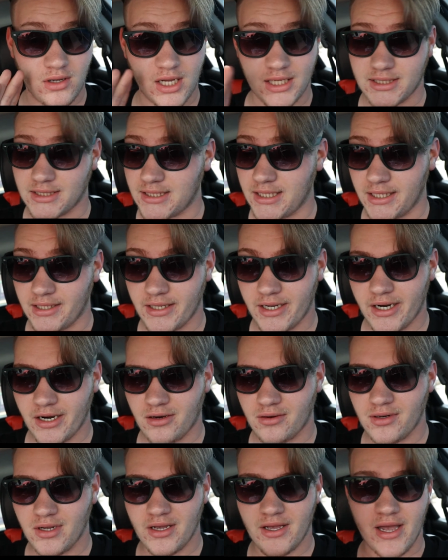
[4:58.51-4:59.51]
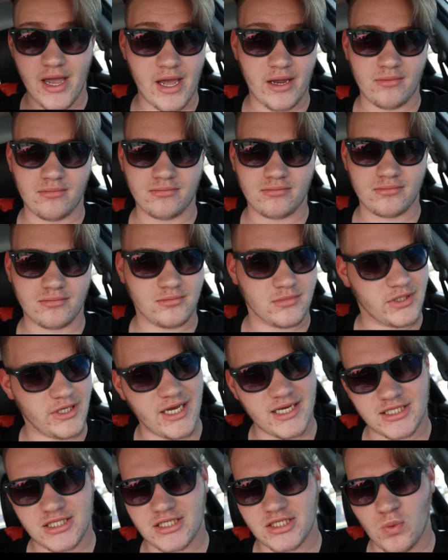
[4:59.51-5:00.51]
I'll see you there. And
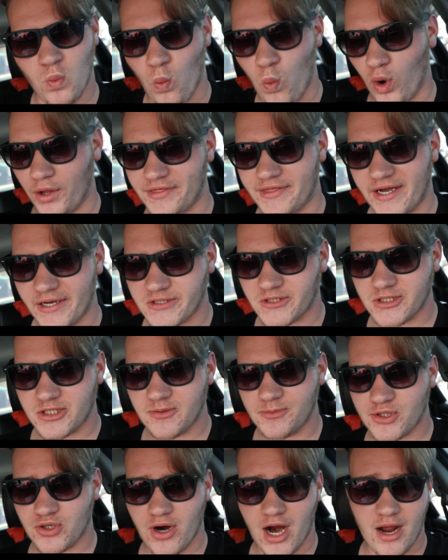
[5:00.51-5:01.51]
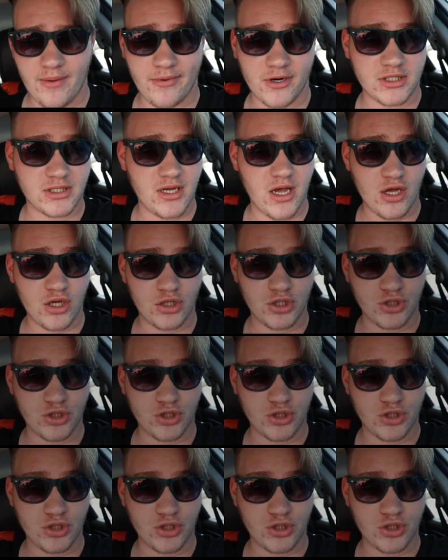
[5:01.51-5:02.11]
yes, 1,000 subscribers.